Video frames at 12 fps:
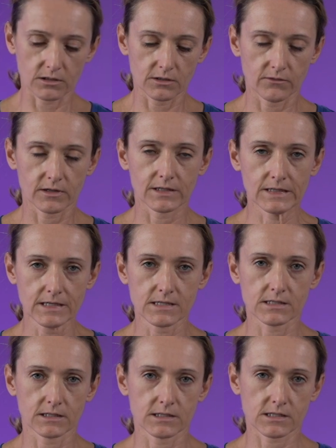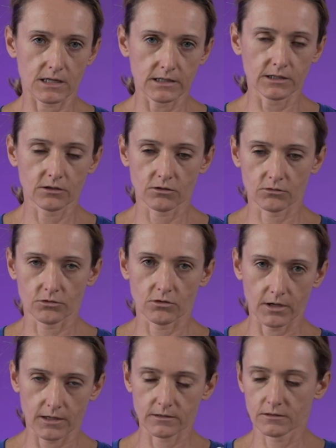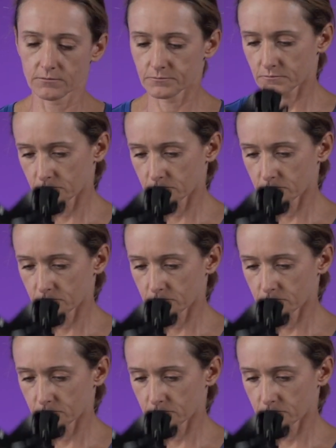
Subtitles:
really very easily sliding on your head,